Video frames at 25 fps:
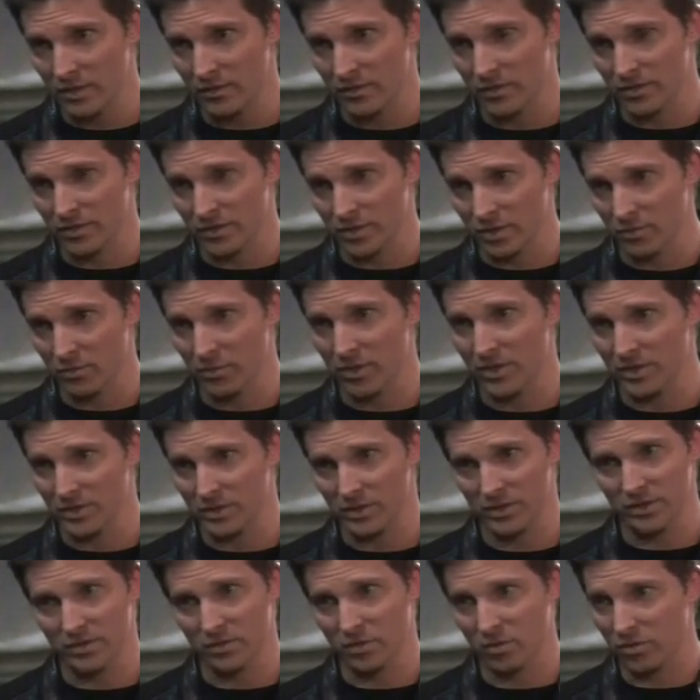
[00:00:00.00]
if for some
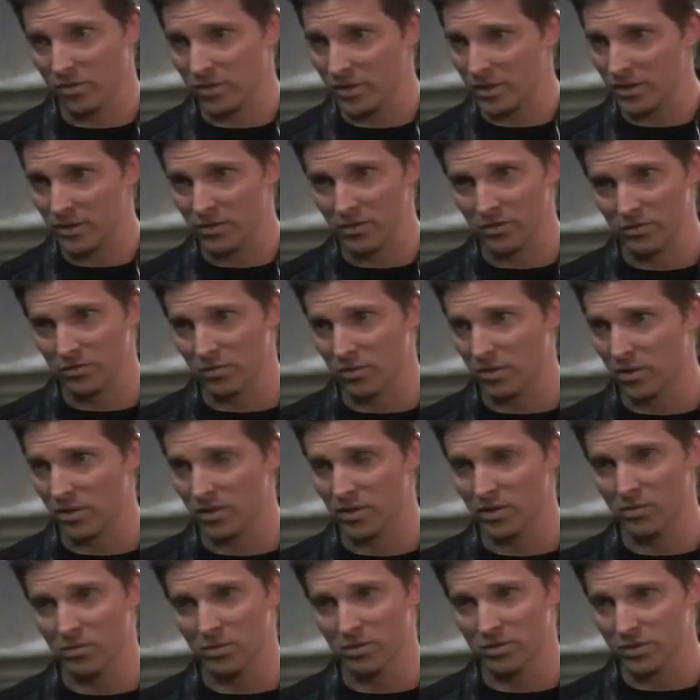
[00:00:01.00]
reason this whole thing goes
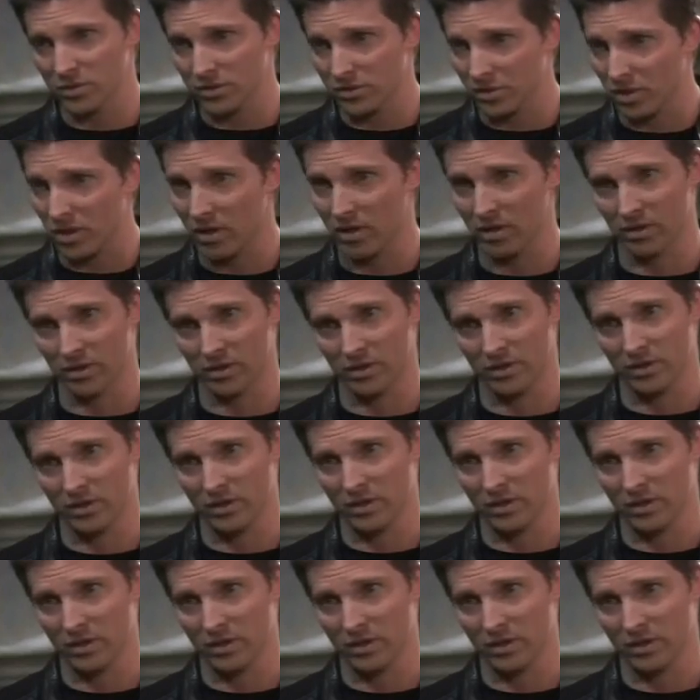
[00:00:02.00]
wrong, you are strong,